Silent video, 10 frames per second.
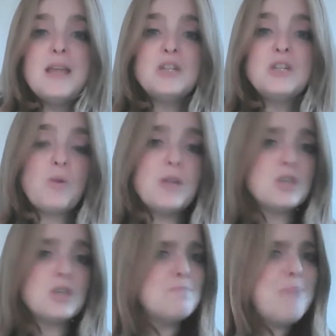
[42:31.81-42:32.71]
And so he
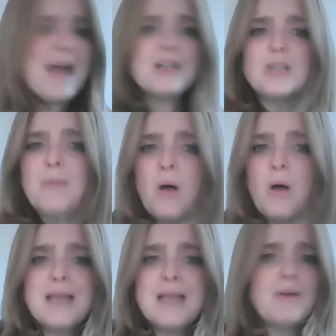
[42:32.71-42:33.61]
just bashed them
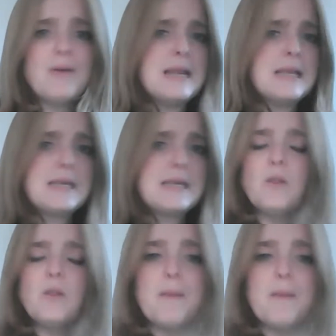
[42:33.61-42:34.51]
all down and he
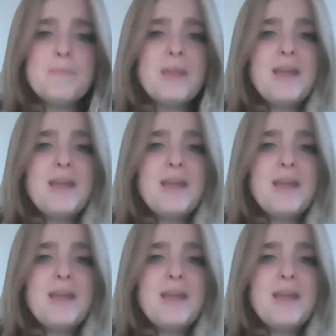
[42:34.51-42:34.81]
killed them.